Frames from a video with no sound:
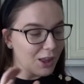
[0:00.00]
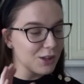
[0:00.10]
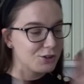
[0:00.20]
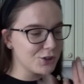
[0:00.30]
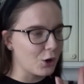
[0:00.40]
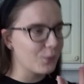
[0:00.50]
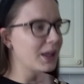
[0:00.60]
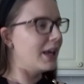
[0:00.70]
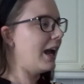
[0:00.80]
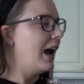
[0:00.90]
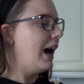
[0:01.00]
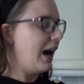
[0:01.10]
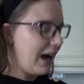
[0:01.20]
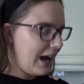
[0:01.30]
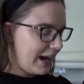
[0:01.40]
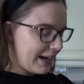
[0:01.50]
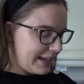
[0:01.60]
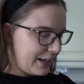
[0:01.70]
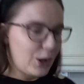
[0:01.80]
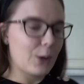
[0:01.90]
So
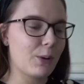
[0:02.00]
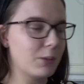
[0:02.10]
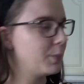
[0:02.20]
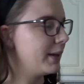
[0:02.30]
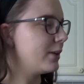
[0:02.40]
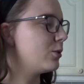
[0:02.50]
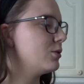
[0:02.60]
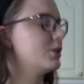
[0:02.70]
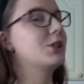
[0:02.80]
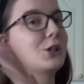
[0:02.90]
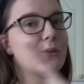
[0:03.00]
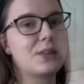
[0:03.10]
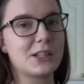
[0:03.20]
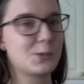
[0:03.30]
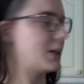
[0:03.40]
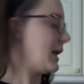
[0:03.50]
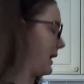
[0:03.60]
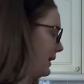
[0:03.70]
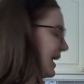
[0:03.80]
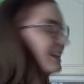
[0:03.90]
I am probably going to do this one
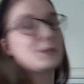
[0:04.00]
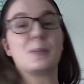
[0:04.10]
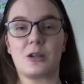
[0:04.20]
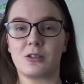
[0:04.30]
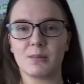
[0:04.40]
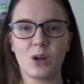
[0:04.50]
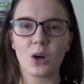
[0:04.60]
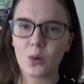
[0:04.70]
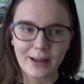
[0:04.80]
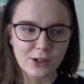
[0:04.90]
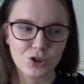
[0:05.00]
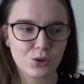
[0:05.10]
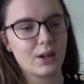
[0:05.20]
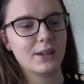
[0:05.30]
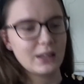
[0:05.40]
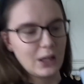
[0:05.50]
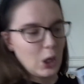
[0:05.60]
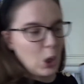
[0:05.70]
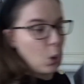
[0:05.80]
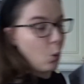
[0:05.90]
last, because I'm not quite sure
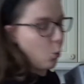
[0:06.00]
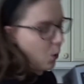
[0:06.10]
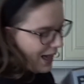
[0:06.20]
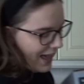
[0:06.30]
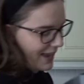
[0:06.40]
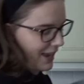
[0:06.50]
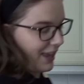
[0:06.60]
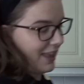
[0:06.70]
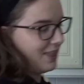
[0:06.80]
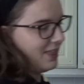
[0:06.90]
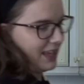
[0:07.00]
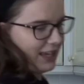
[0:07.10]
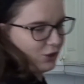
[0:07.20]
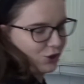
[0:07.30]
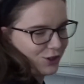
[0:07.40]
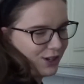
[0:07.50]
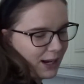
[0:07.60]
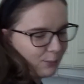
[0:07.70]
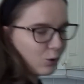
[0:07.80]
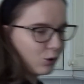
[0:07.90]
where in the kitchen
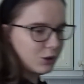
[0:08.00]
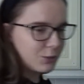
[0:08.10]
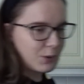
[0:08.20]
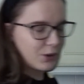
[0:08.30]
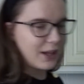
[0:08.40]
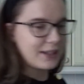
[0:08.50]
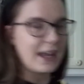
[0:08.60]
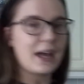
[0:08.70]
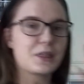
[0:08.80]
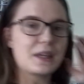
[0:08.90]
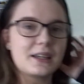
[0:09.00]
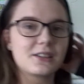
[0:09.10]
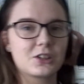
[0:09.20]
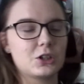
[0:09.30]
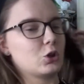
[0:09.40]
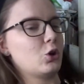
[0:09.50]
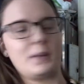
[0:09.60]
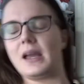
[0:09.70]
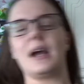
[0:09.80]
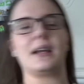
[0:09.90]
I'm going to put that yet. I think it's going to go
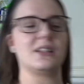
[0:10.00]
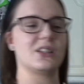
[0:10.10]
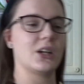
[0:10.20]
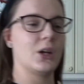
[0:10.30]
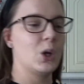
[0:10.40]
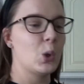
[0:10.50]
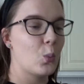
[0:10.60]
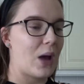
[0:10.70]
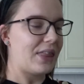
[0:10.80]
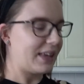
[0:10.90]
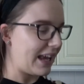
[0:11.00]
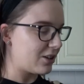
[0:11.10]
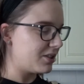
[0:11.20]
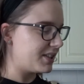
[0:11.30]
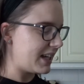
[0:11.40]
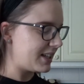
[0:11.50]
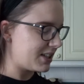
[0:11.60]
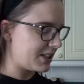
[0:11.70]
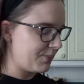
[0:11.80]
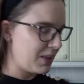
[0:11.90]
behind where the kettle
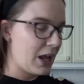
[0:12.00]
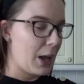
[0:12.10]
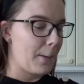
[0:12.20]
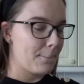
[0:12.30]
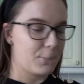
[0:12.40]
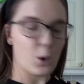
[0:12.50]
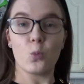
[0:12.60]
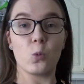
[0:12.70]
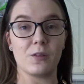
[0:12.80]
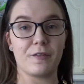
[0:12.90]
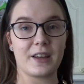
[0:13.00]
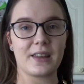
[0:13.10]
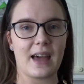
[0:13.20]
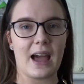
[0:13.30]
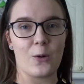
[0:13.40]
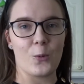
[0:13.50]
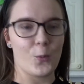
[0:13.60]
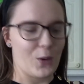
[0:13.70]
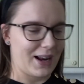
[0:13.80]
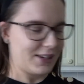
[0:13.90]
sits, but we'll figure that out
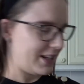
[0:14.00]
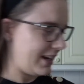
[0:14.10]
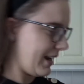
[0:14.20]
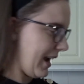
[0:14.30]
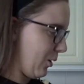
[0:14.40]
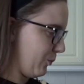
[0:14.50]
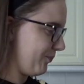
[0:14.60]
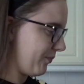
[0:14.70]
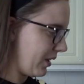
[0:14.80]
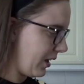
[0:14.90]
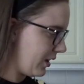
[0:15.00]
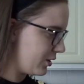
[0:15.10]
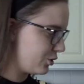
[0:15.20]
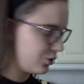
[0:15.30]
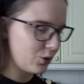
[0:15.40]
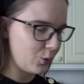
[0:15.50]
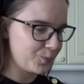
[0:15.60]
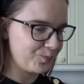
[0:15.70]
when I take it out. So